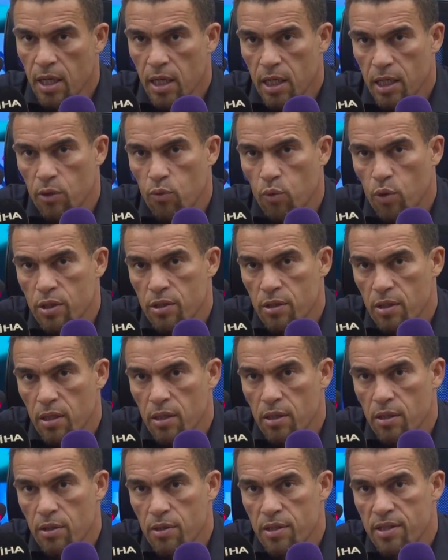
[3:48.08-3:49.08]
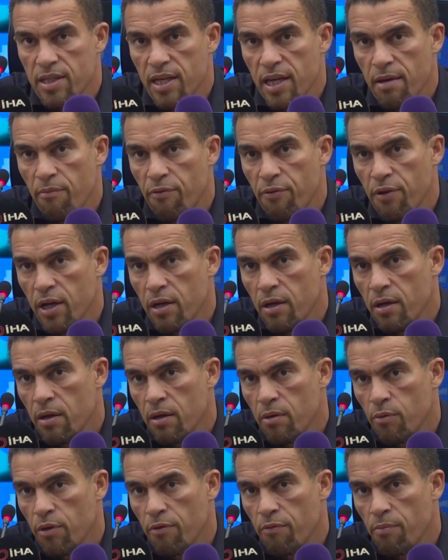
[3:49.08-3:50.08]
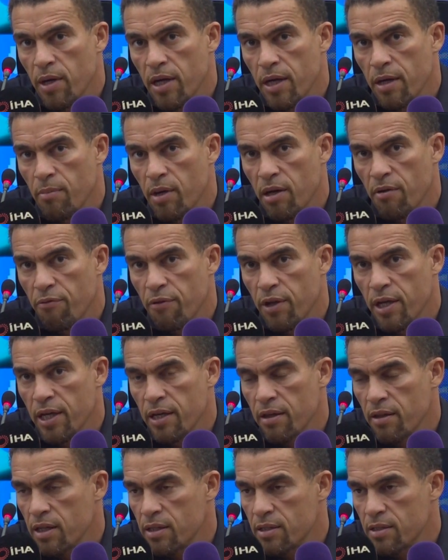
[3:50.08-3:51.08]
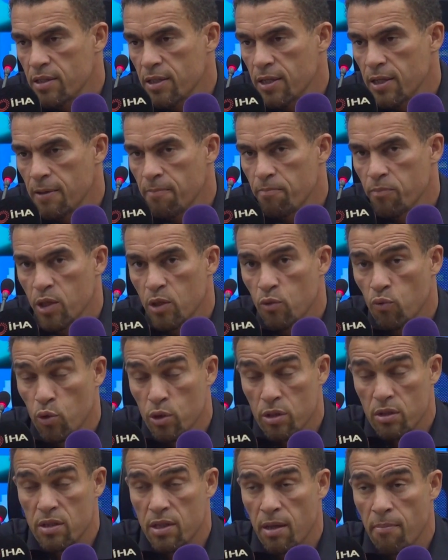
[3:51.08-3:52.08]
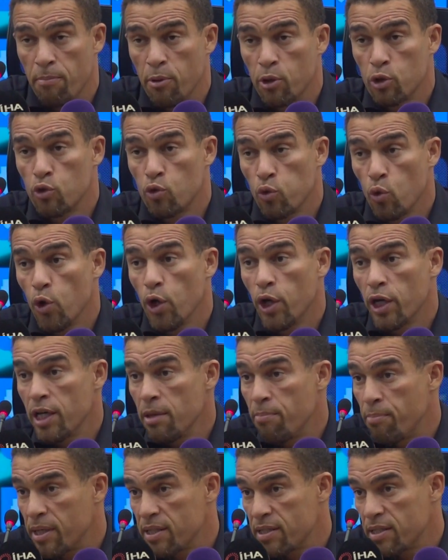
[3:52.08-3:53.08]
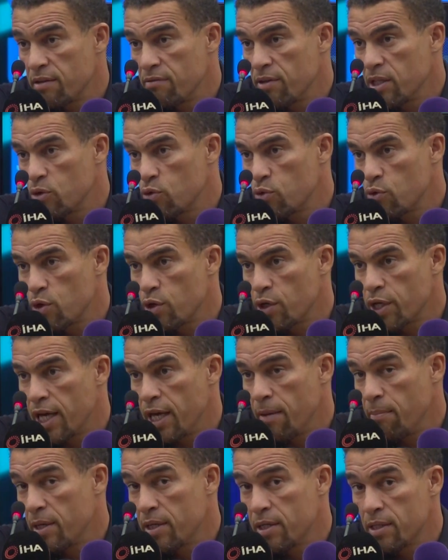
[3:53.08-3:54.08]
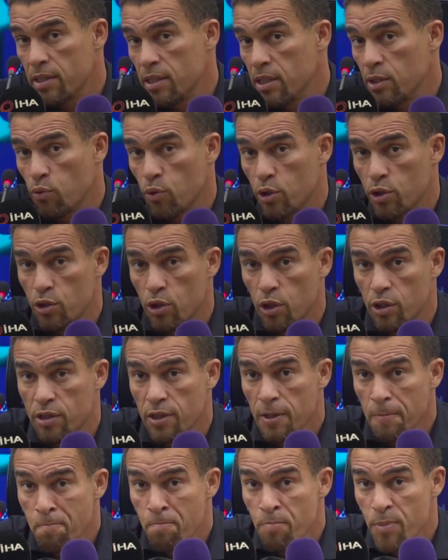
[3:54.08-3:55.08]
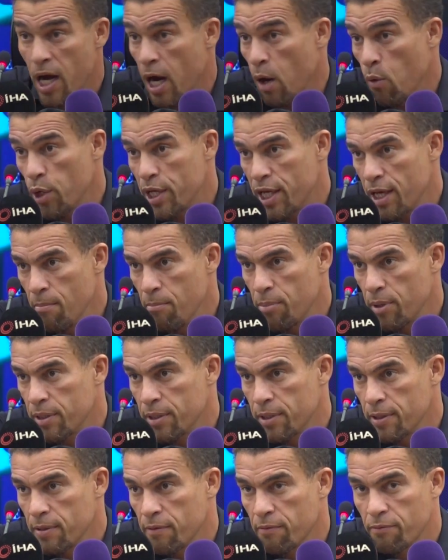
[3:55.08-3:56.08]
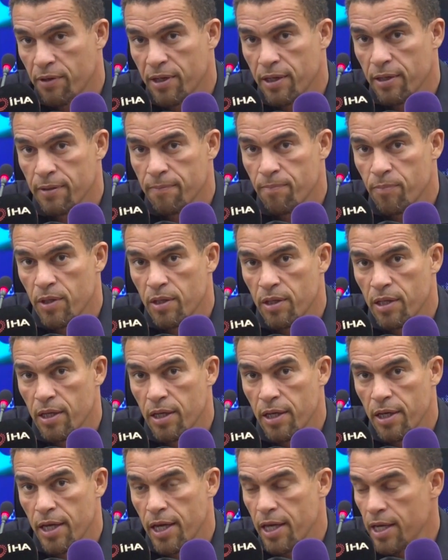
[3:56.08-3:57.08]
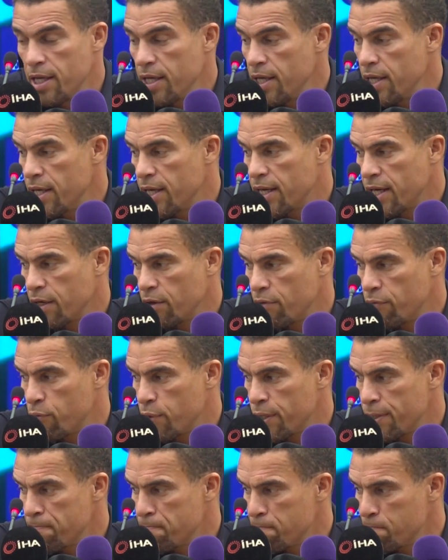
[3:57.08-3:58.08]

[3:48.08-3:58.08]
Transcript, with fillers: it was the same thing with my feeling that it was at some point too early passive into the game, and it was not our game plan of any kind of way.